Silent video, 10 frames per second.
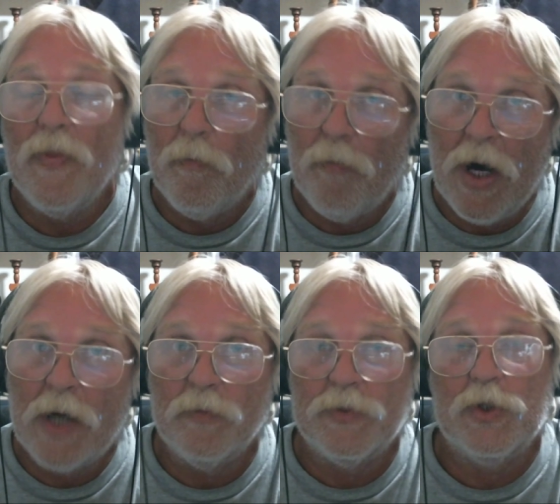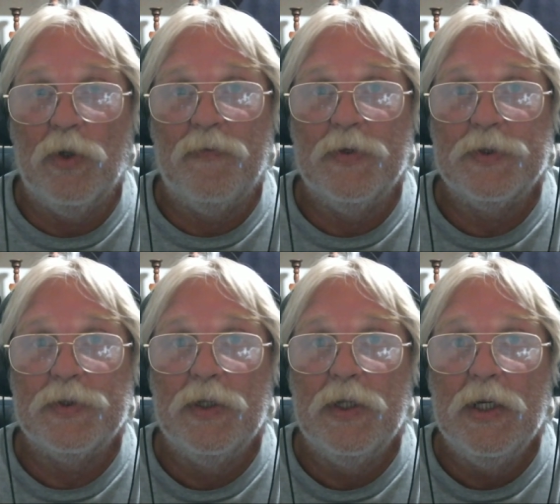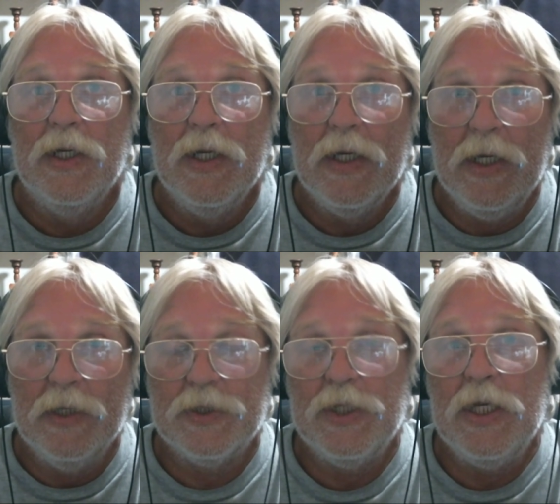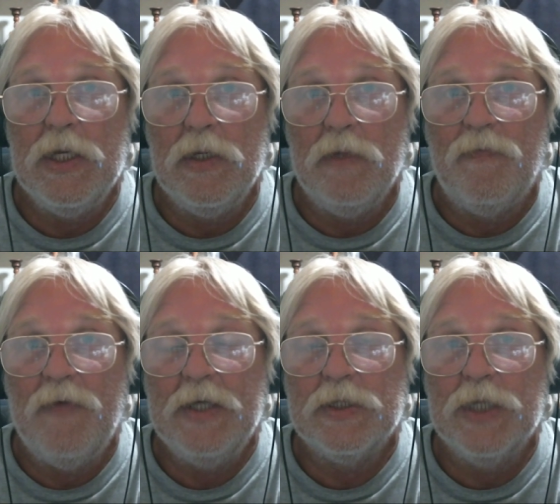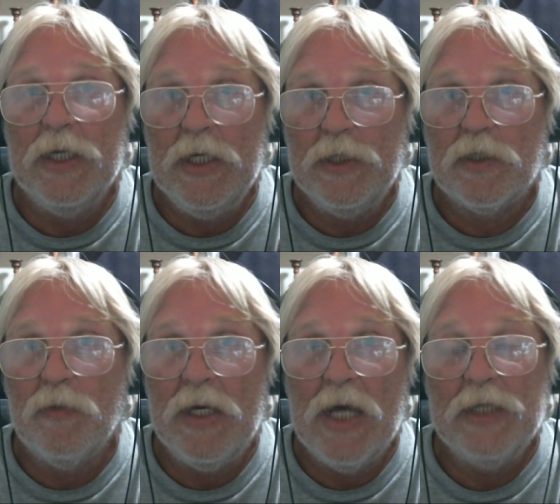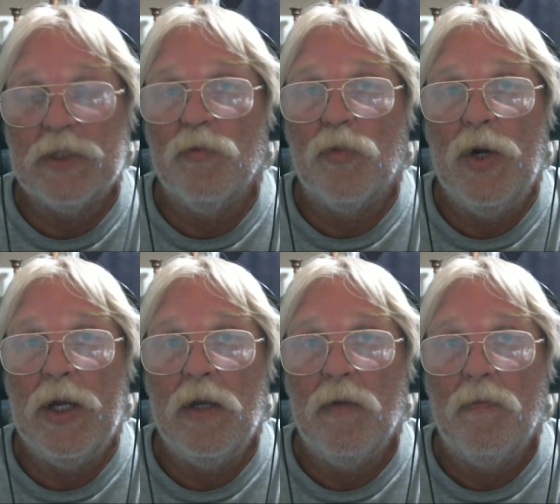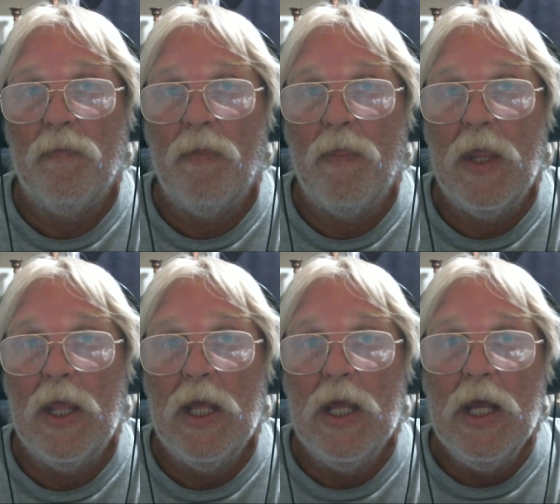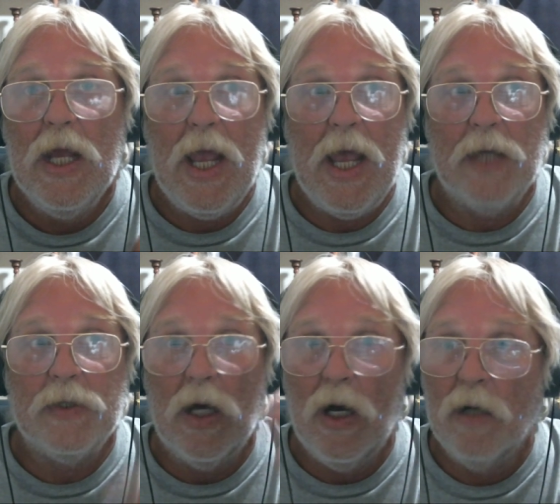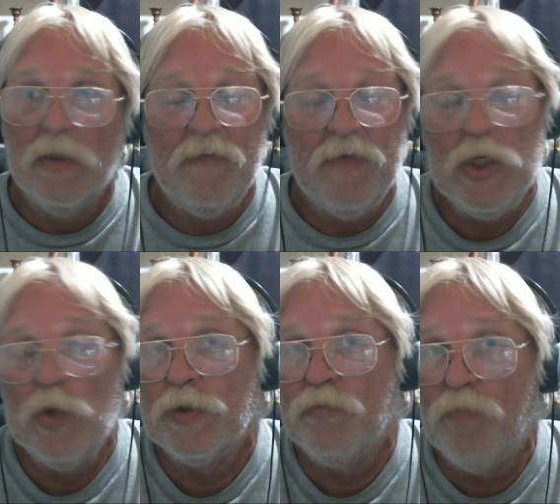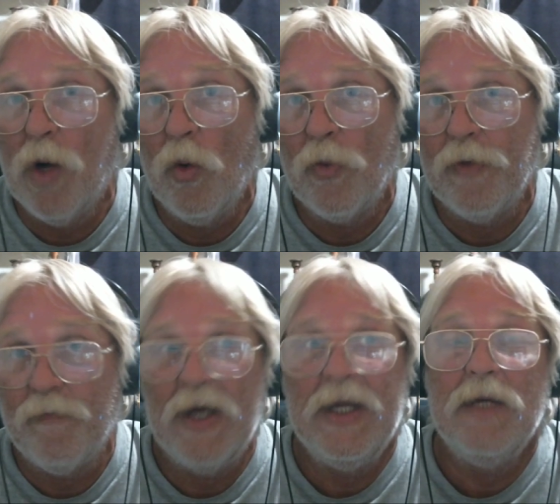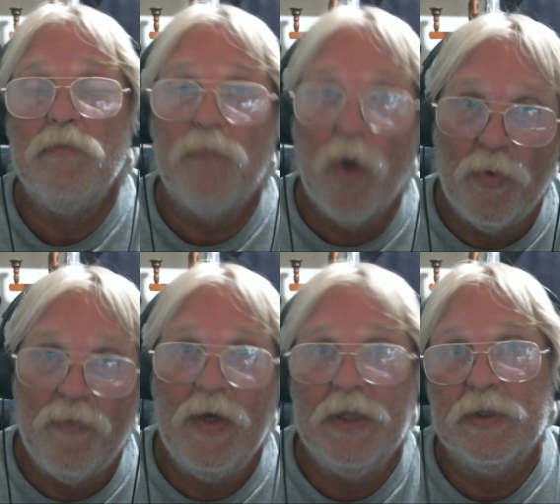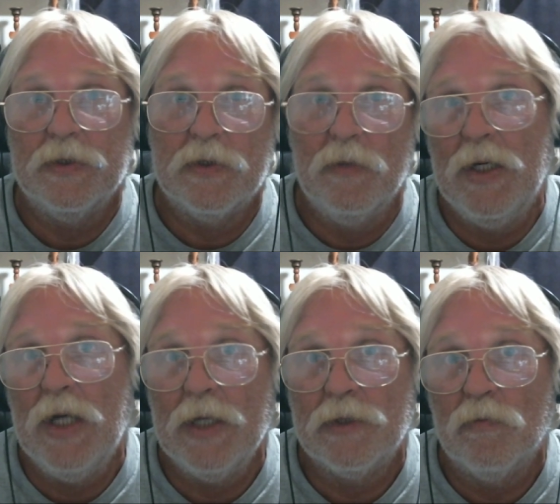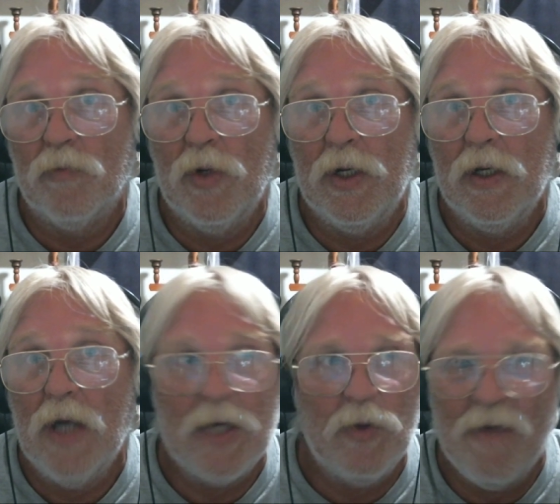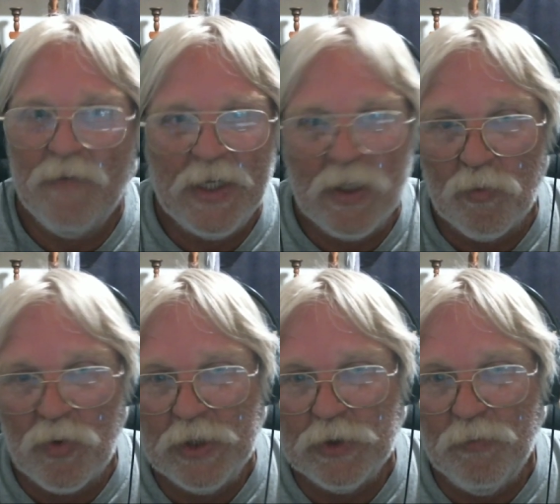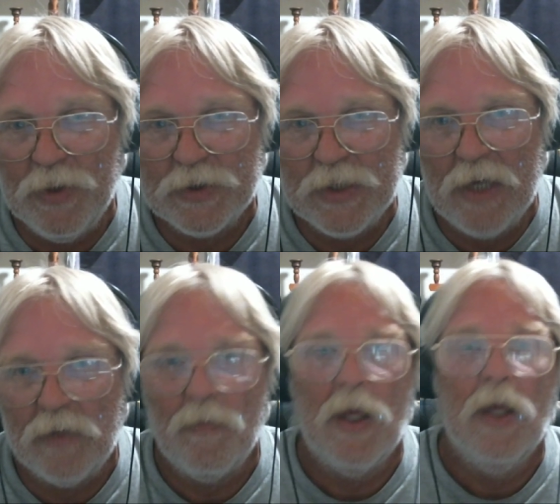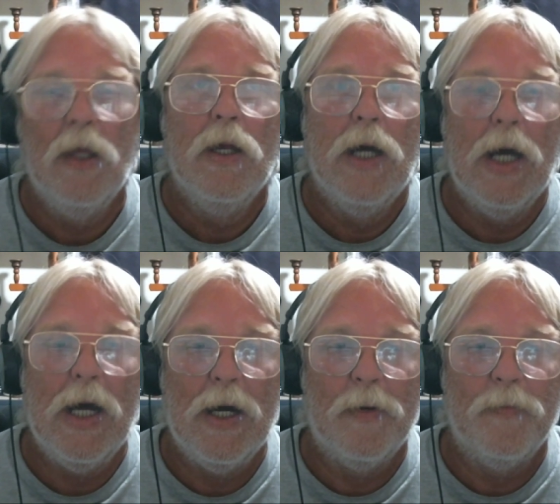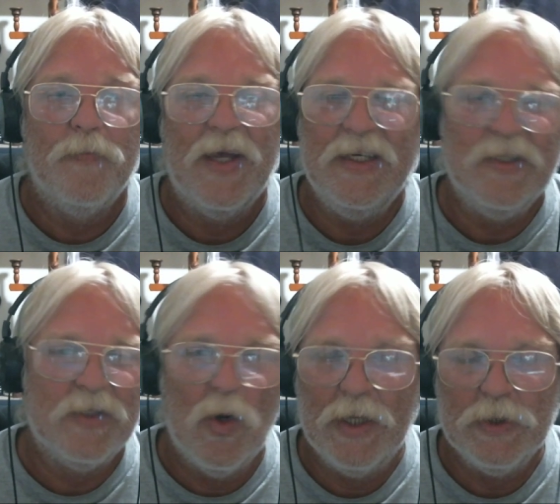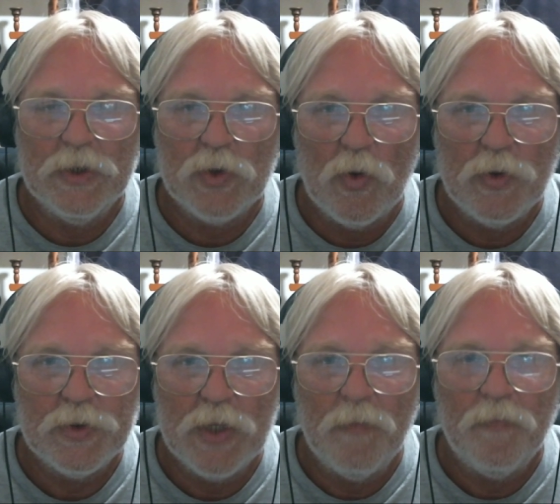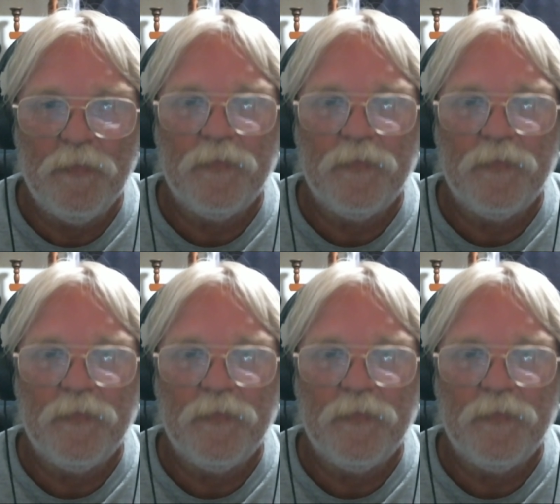the bottom surface is the face that needs to be nice and pretty. And I'll even use both if I need both faces to be nice and pretty. I don't have any compression bits yet. Um, I need to go ahead and just order some.